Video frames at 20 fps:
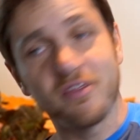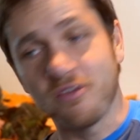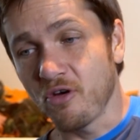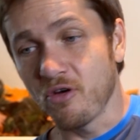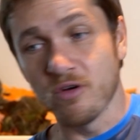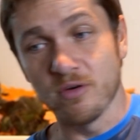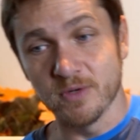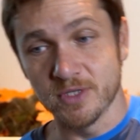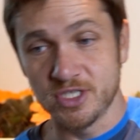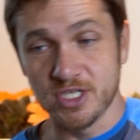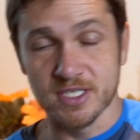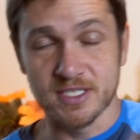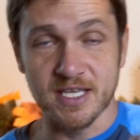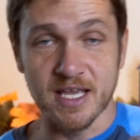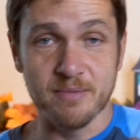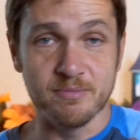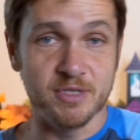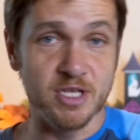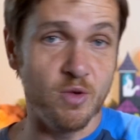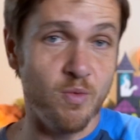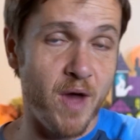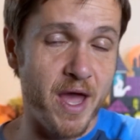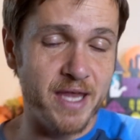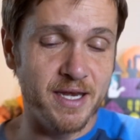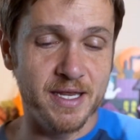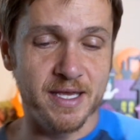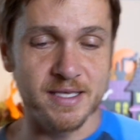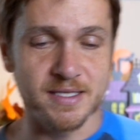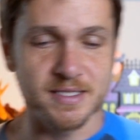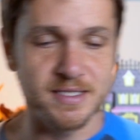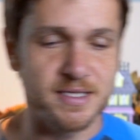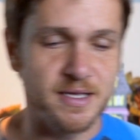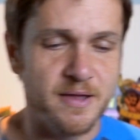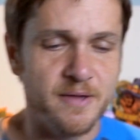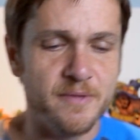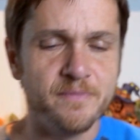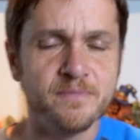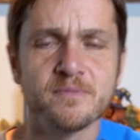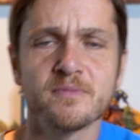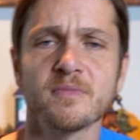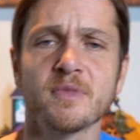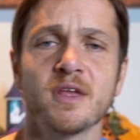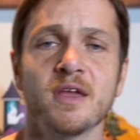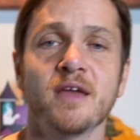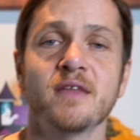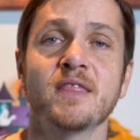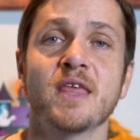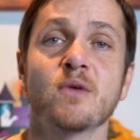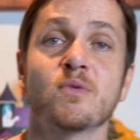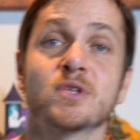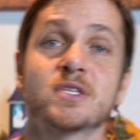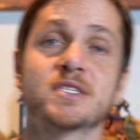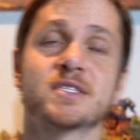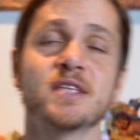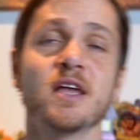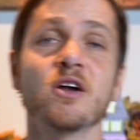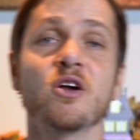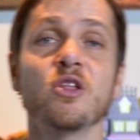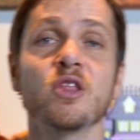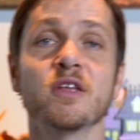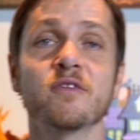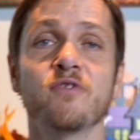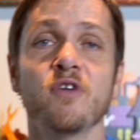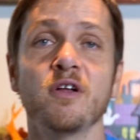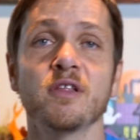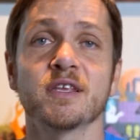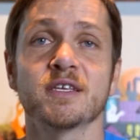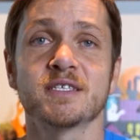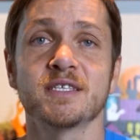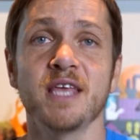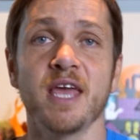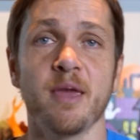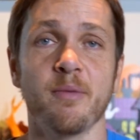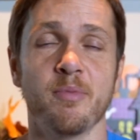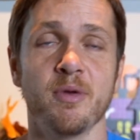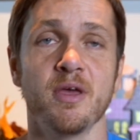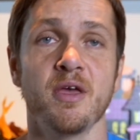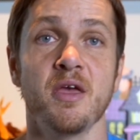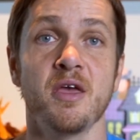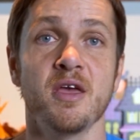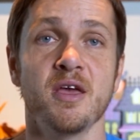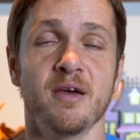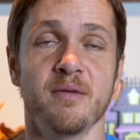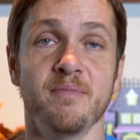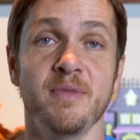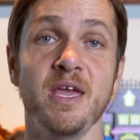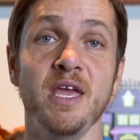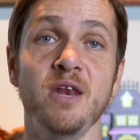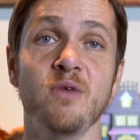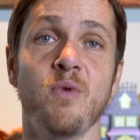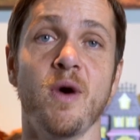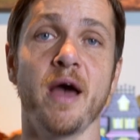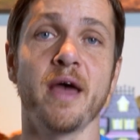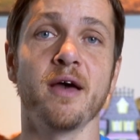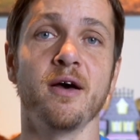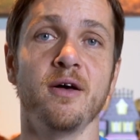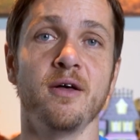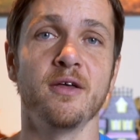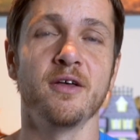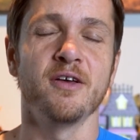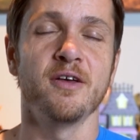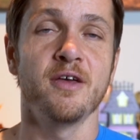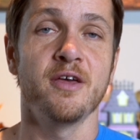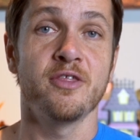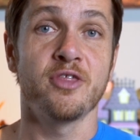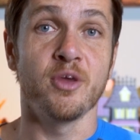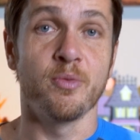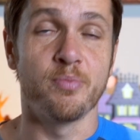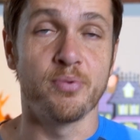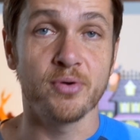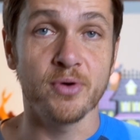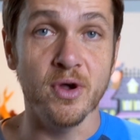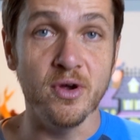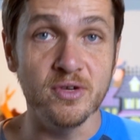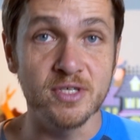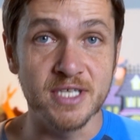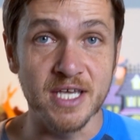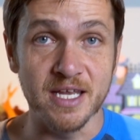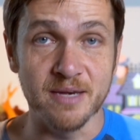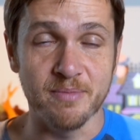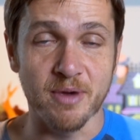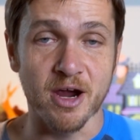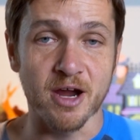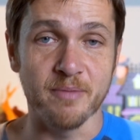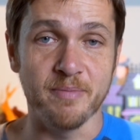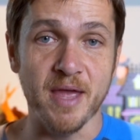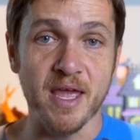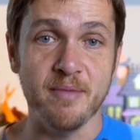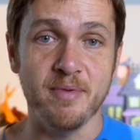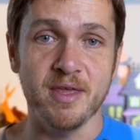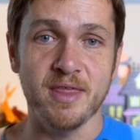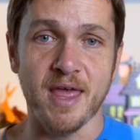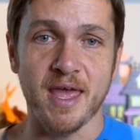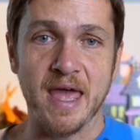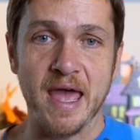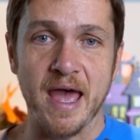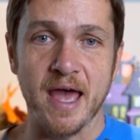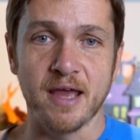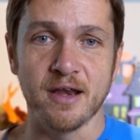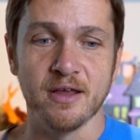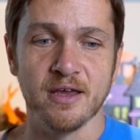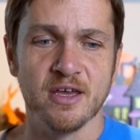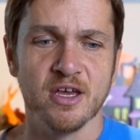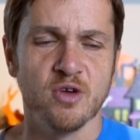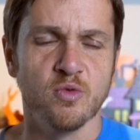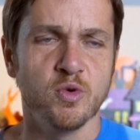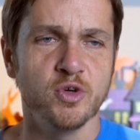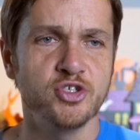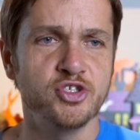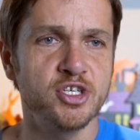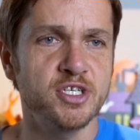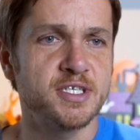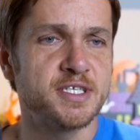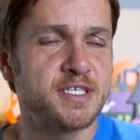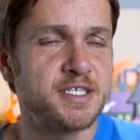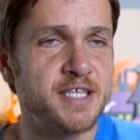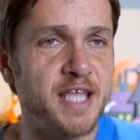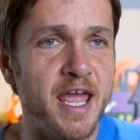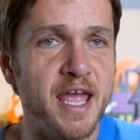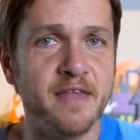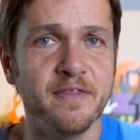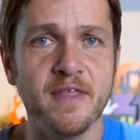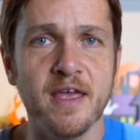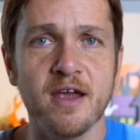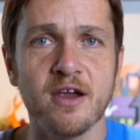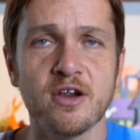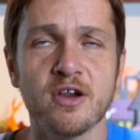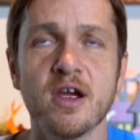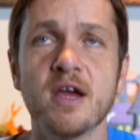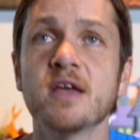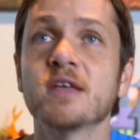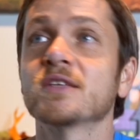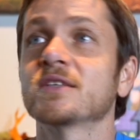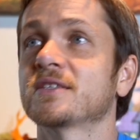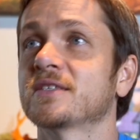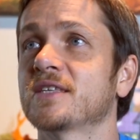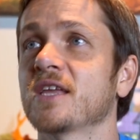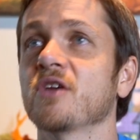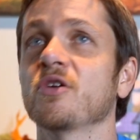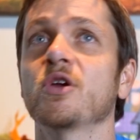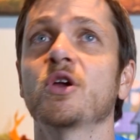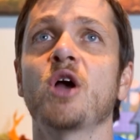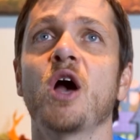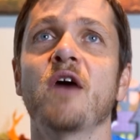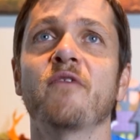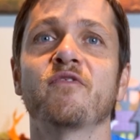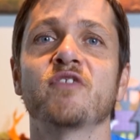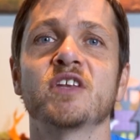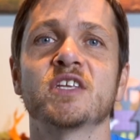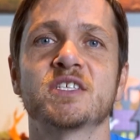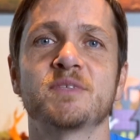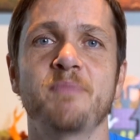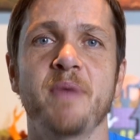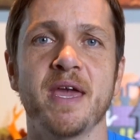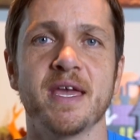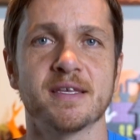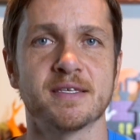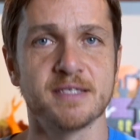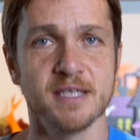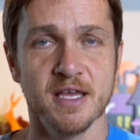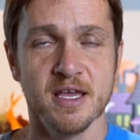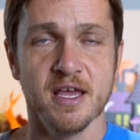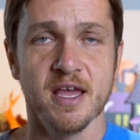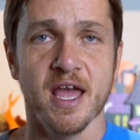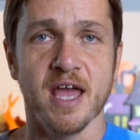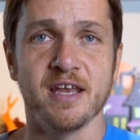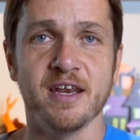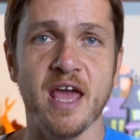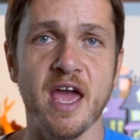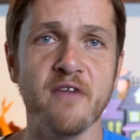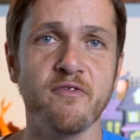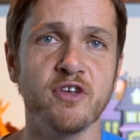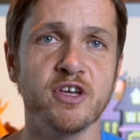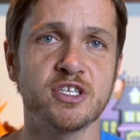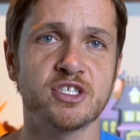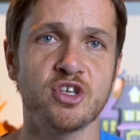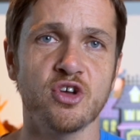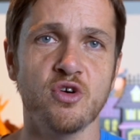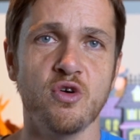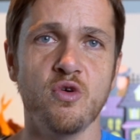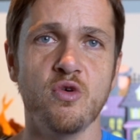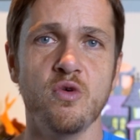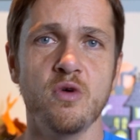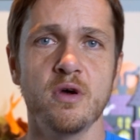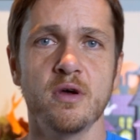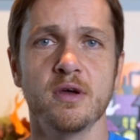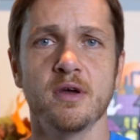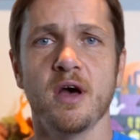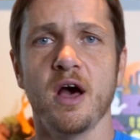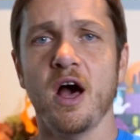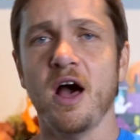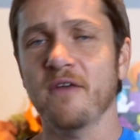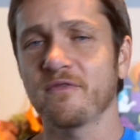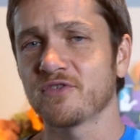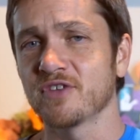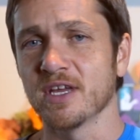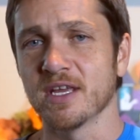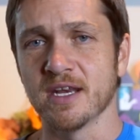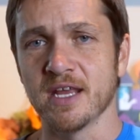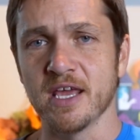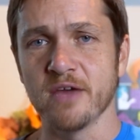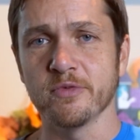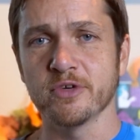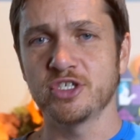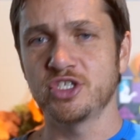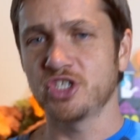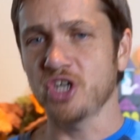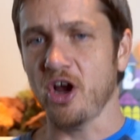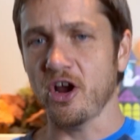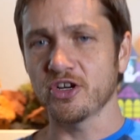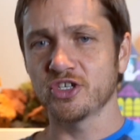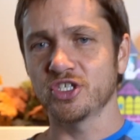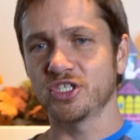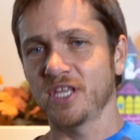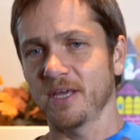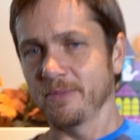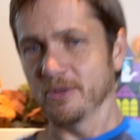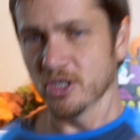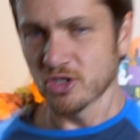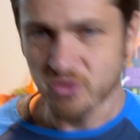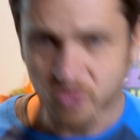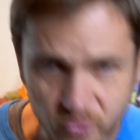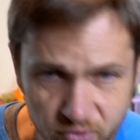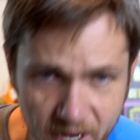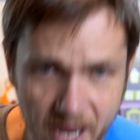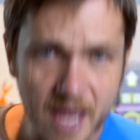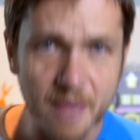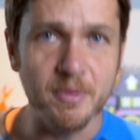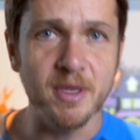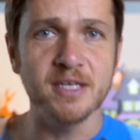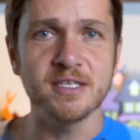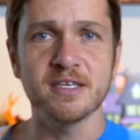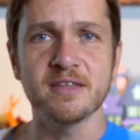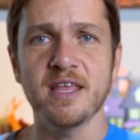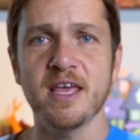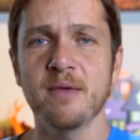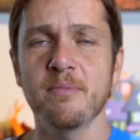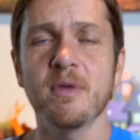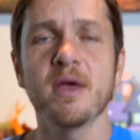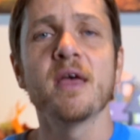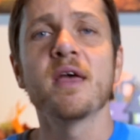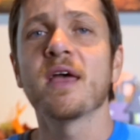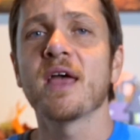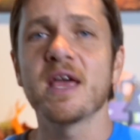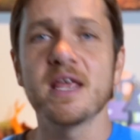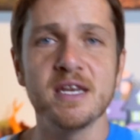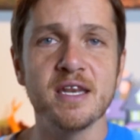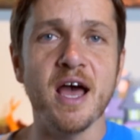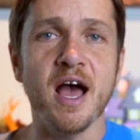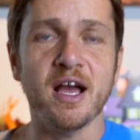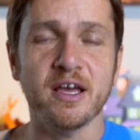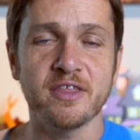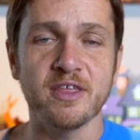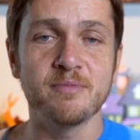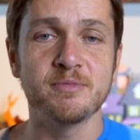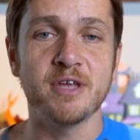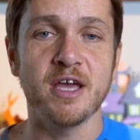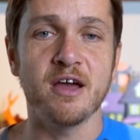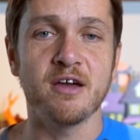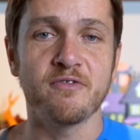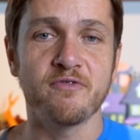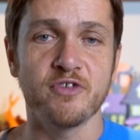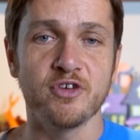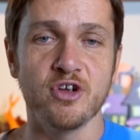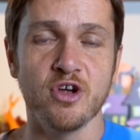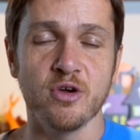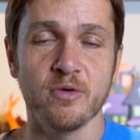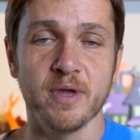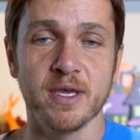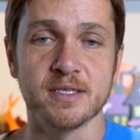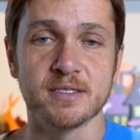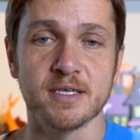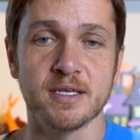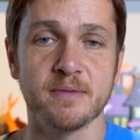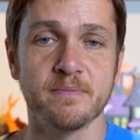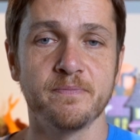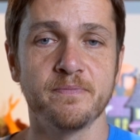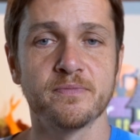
though it was just empty whiteness, and they would snuggle and fall asleep. Meanwhile, the protein bar baby they had would just stand there staring off into space, and every so often it would charge at them and just ram into them and knock them down for no reason.